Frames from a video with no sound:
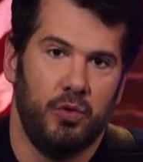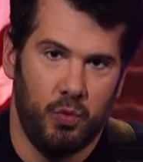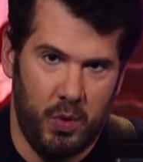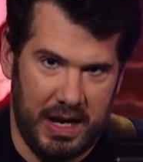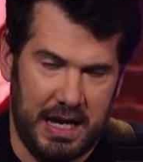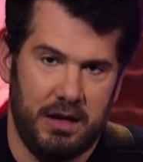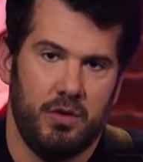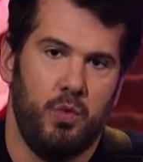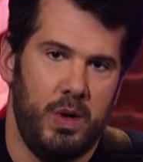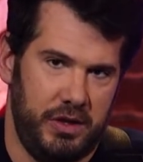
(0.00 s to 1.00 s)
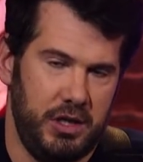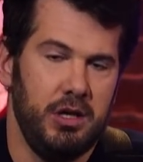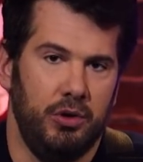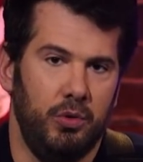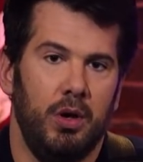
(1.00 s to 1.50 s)
we, with
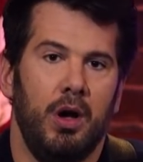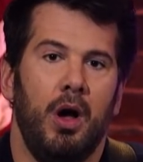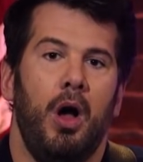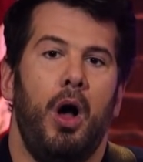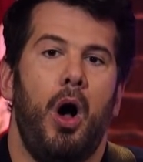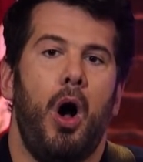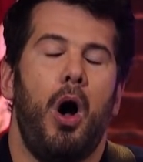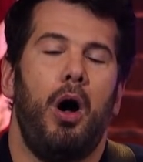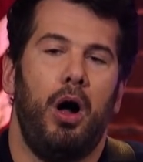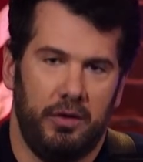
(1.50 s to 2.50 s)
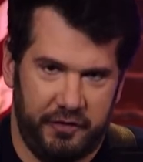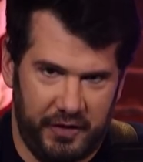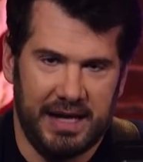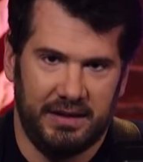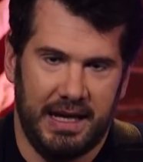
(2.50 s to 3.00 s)
you, all
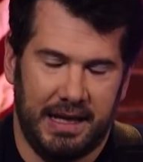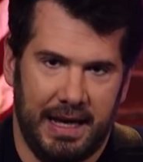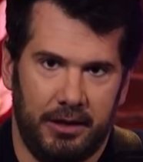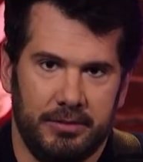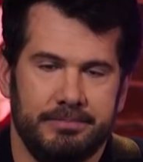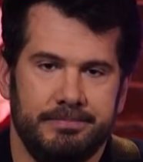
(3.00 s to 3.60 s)
fight like hell.